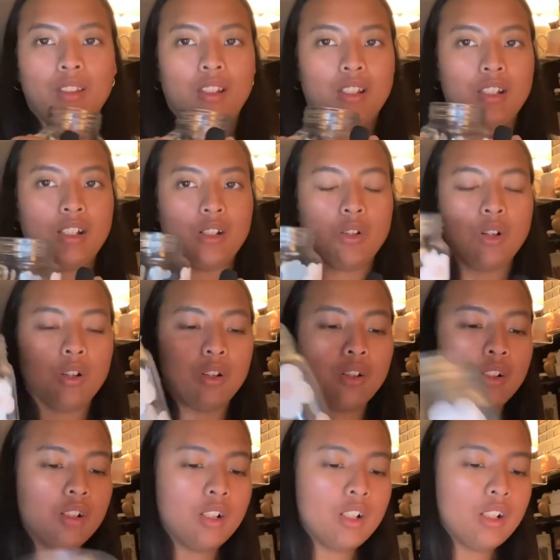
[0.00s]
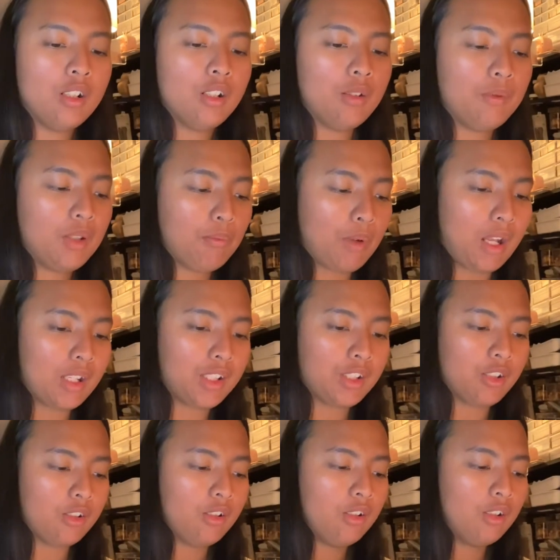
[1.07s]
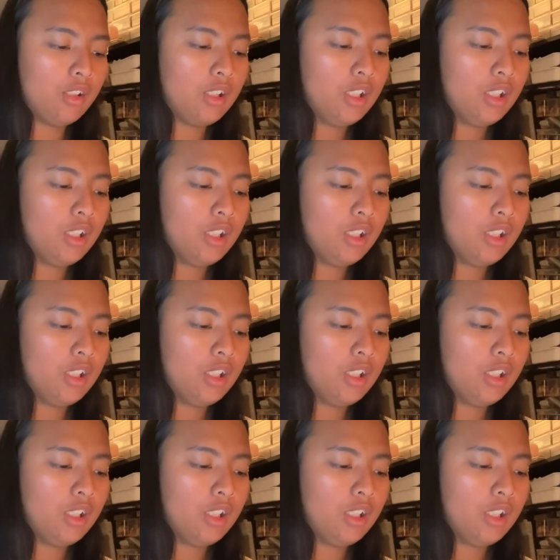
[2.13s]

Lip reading: there's a color of the pastel.